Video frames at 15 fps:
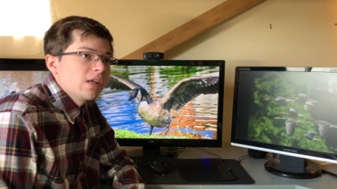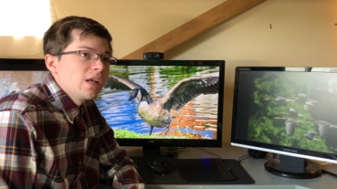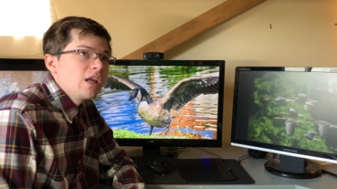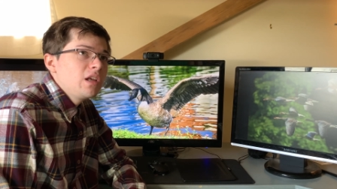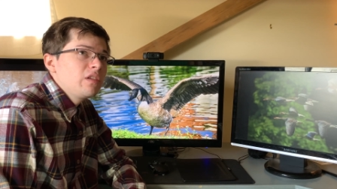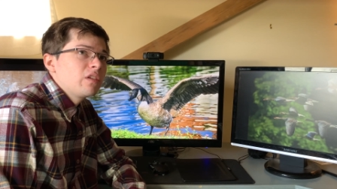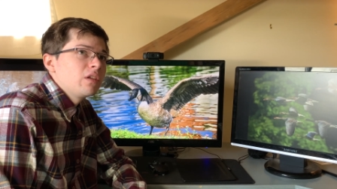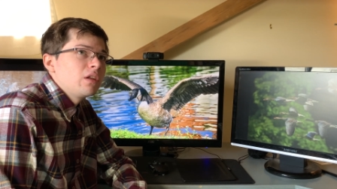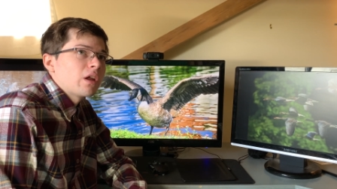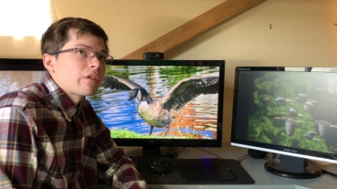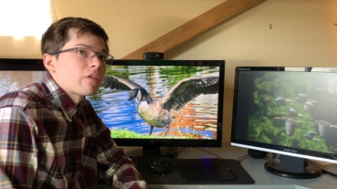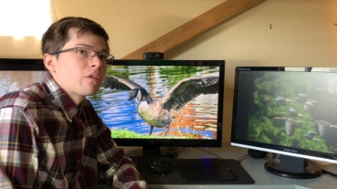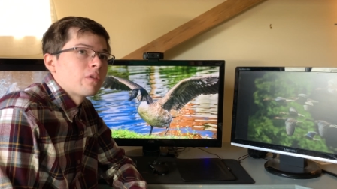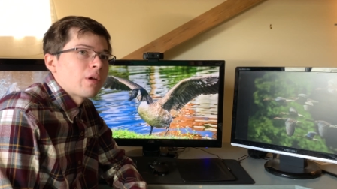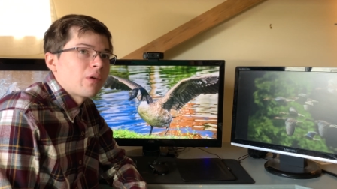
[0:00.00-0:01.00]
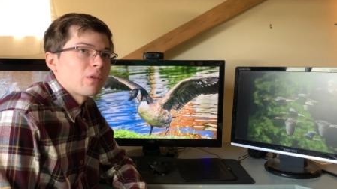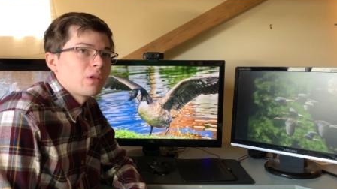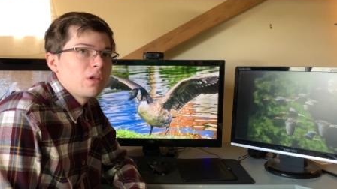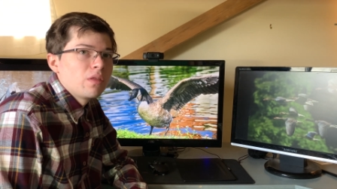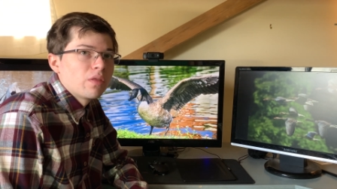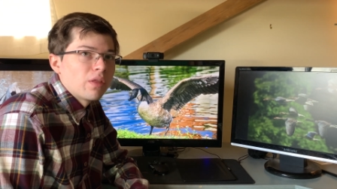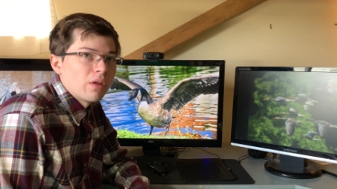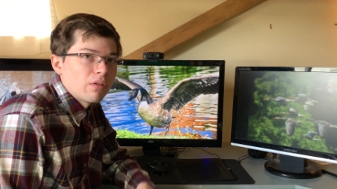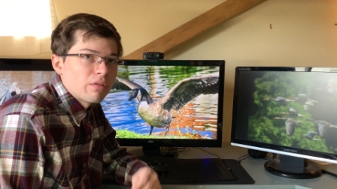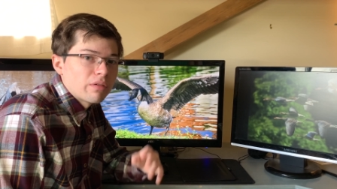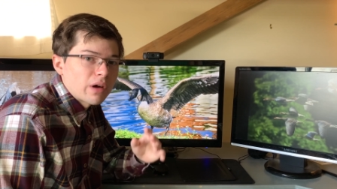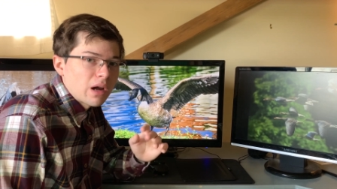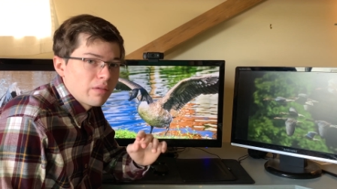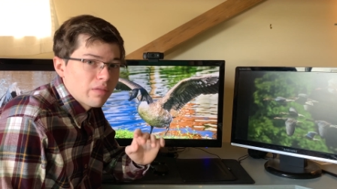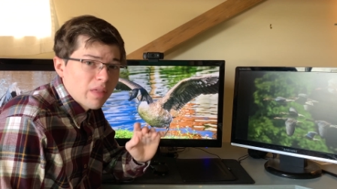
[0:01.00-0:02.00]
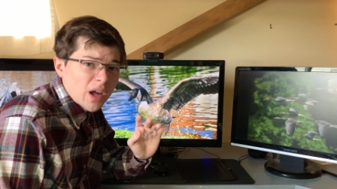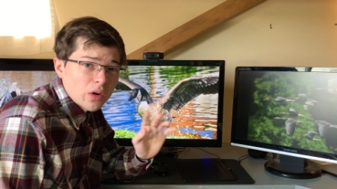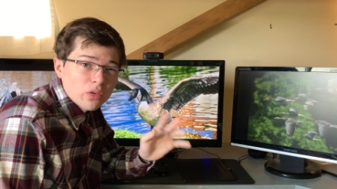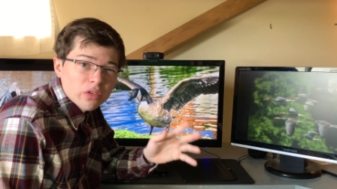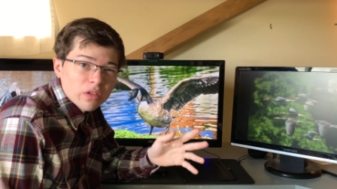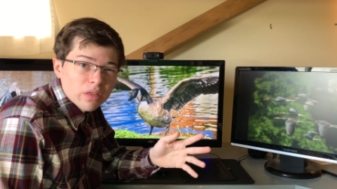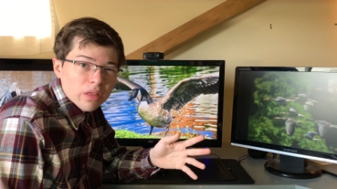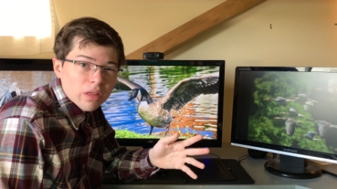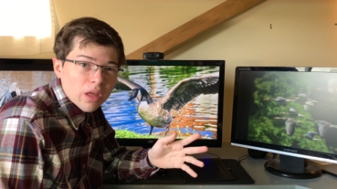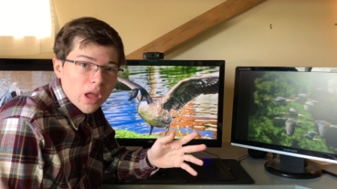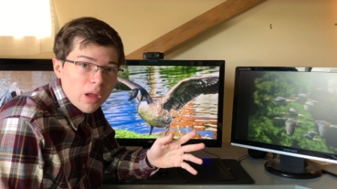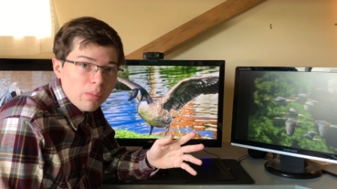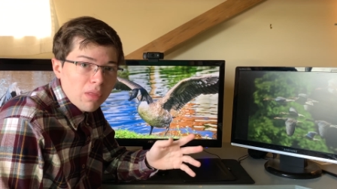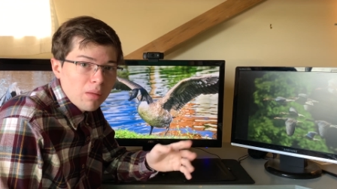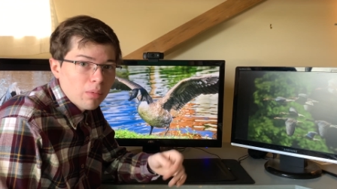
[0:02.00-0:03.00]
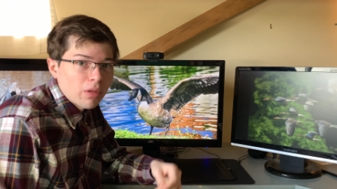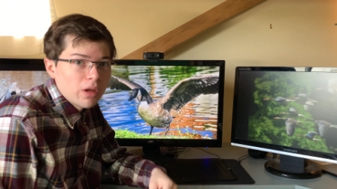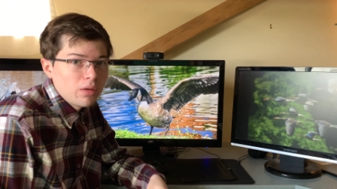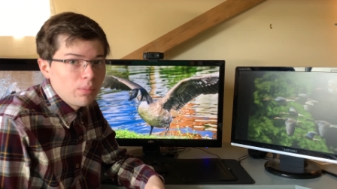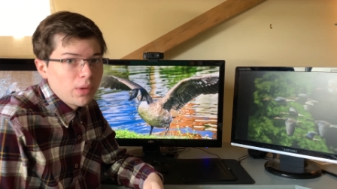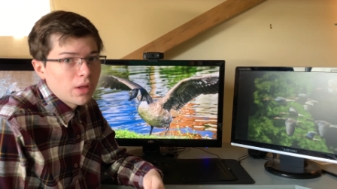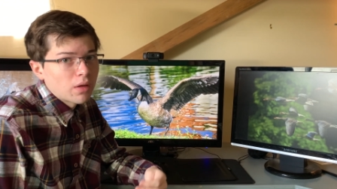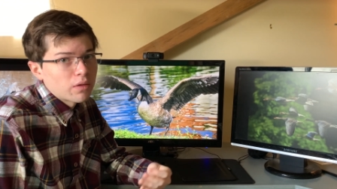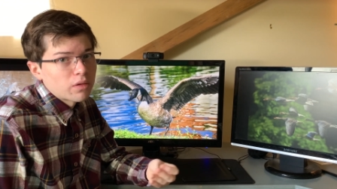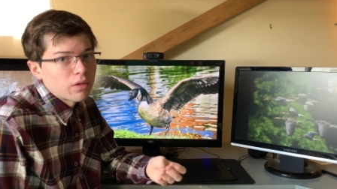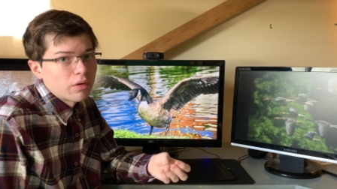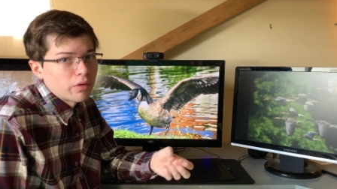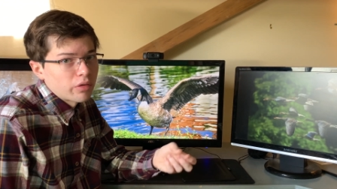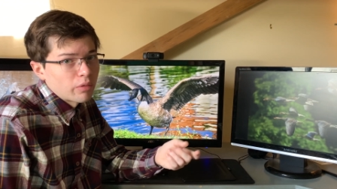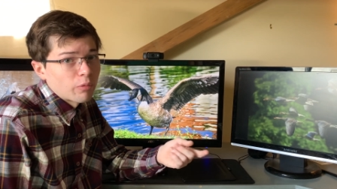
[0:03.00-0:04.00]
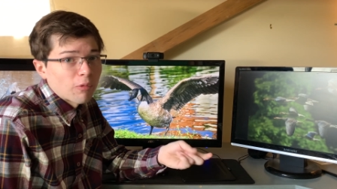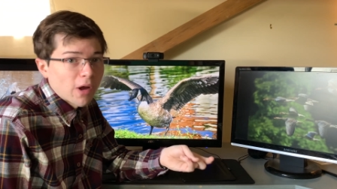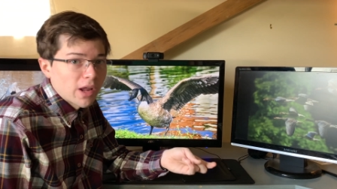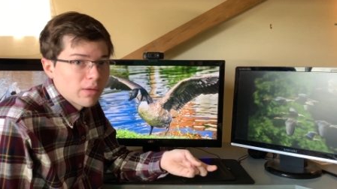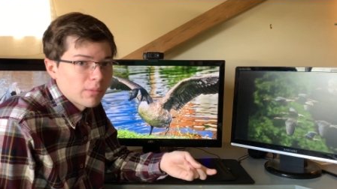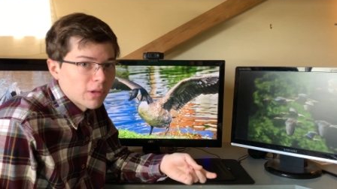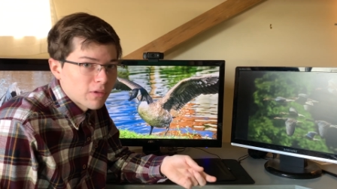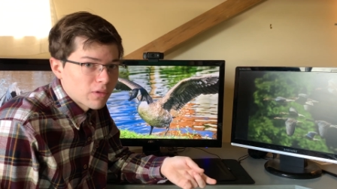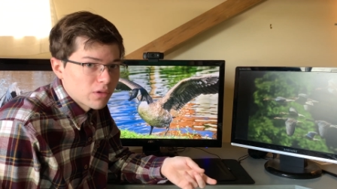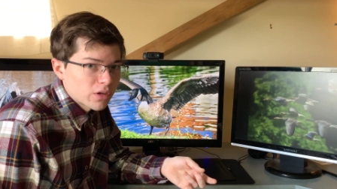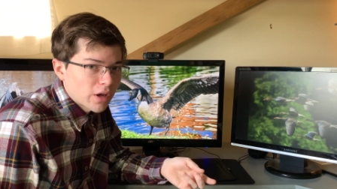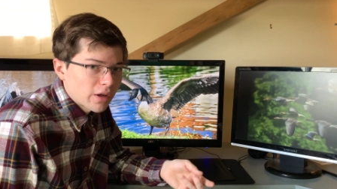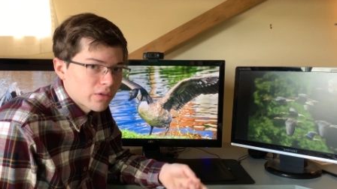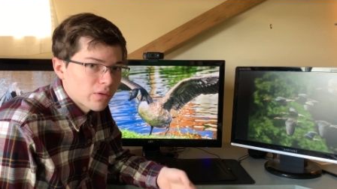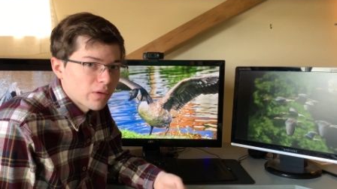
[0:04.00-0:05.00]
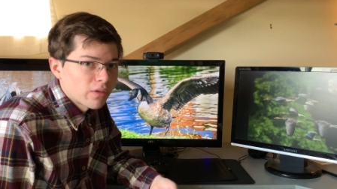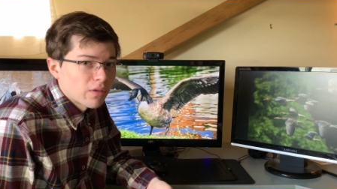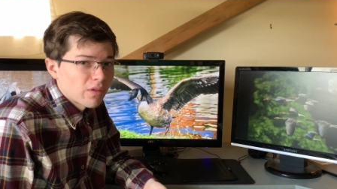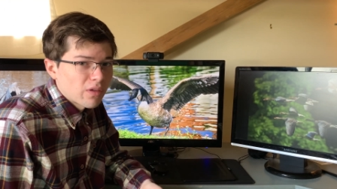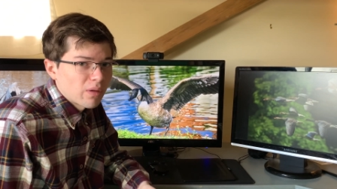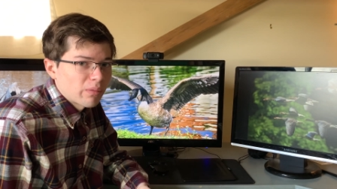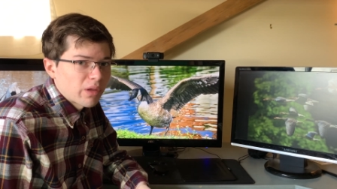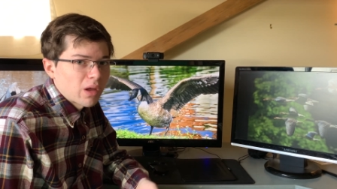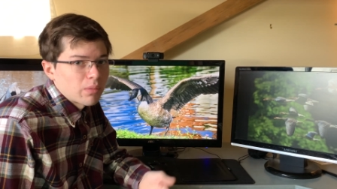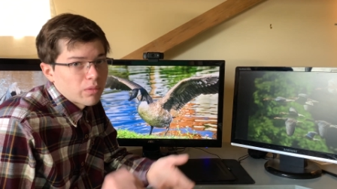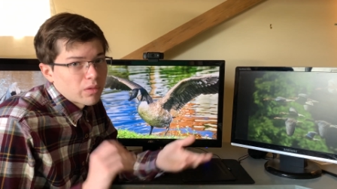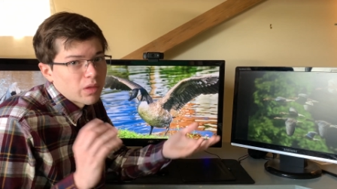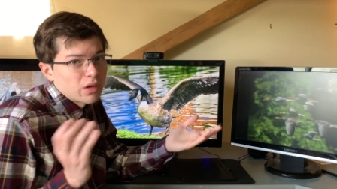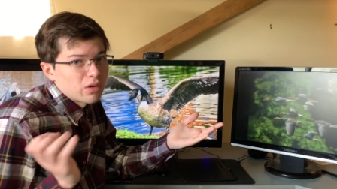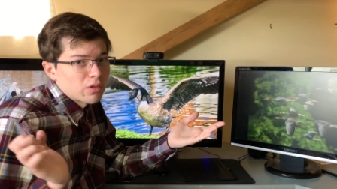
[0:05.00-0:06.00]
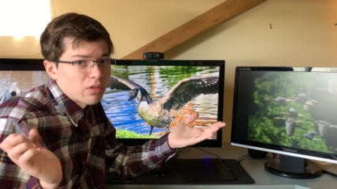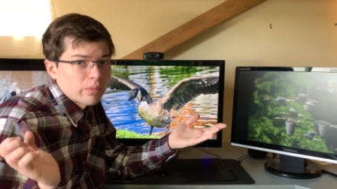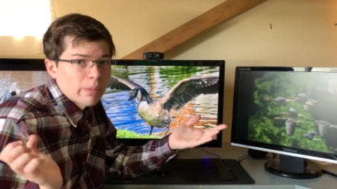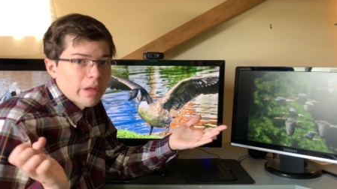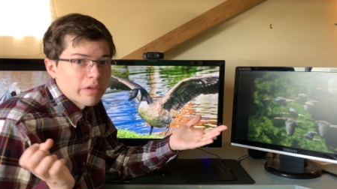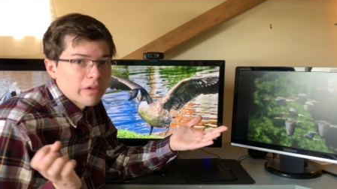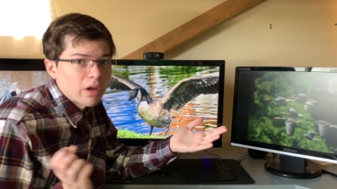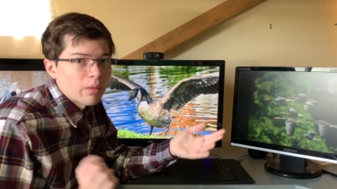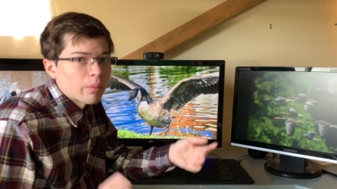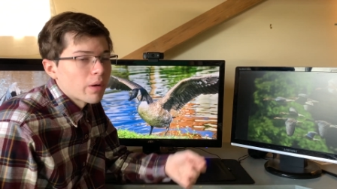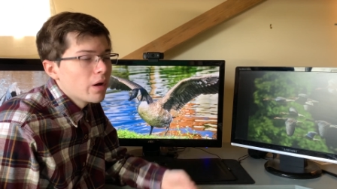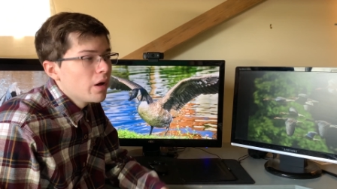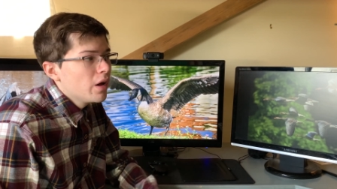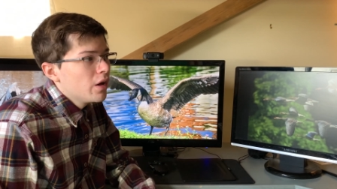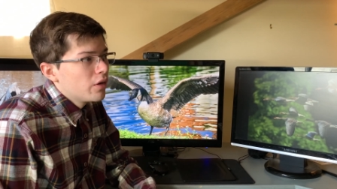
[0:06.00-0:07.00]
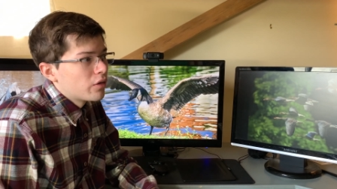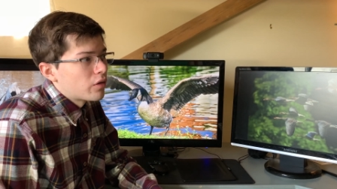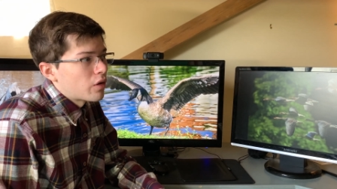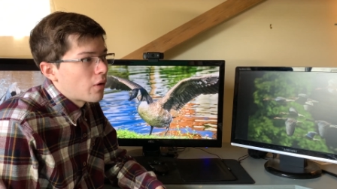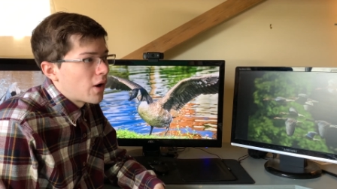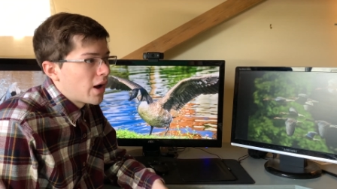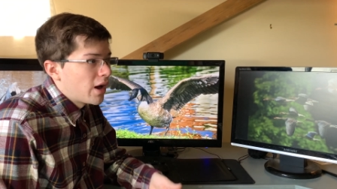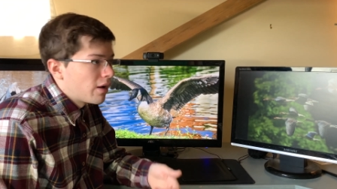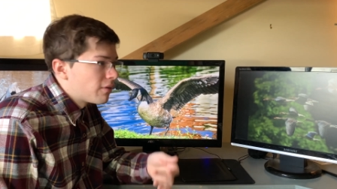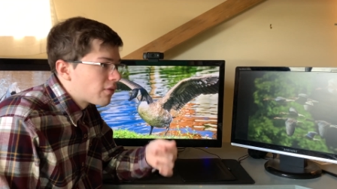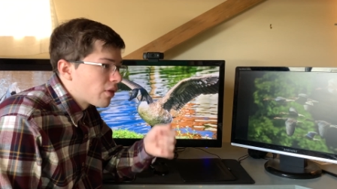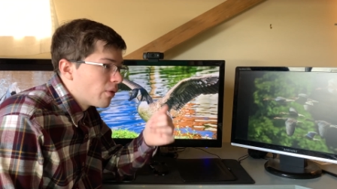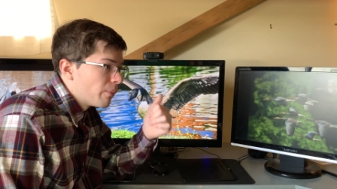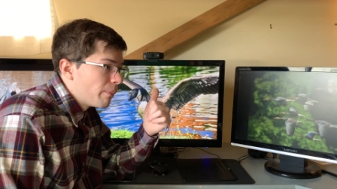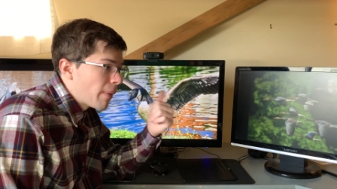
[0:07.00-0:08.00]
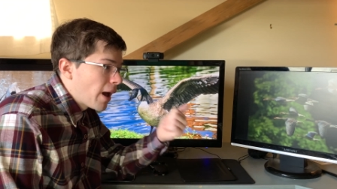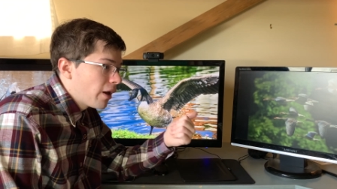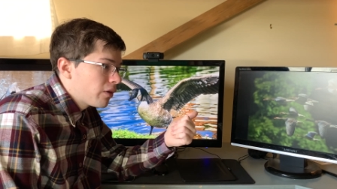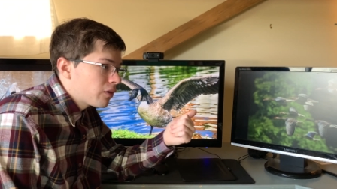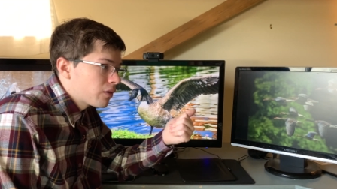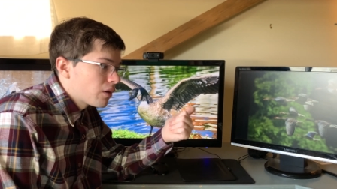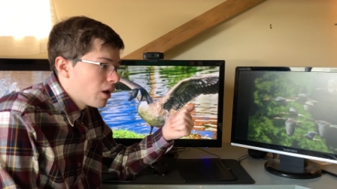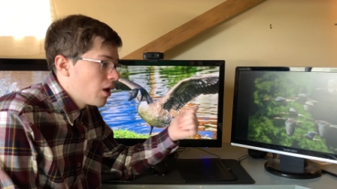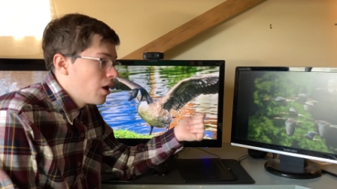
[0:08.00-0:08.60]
isn't necessarily the 5000th game they played because there's some randomness in Tetris and sometimes they just mess up. So I have the best